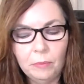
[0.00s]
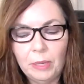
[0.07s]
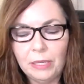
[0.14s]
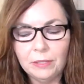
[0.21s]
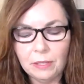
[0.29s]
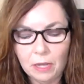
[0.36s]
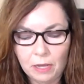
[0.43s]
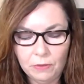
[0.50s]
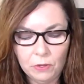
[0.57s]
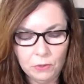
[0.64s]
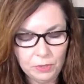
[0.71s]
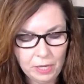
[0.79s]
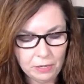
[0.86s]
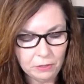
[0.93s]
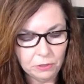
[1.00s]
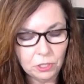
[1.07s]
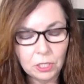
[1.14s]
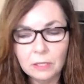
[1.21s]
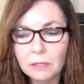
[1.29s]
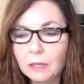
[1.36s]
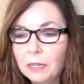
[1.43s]
based on those
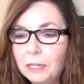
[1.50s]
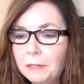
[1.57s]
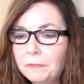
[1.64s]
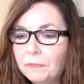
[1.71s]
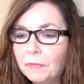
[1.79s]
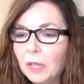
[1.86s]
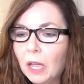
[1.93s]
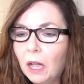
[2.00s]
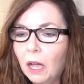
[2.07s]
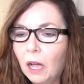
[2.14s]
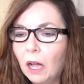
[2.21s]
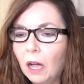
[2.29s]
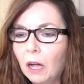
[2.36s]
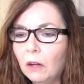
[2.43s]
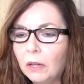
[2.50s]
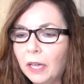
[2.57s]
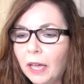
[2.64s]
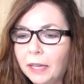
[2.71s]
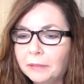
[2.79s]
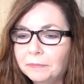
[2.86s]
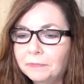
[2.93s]
energies. Okay.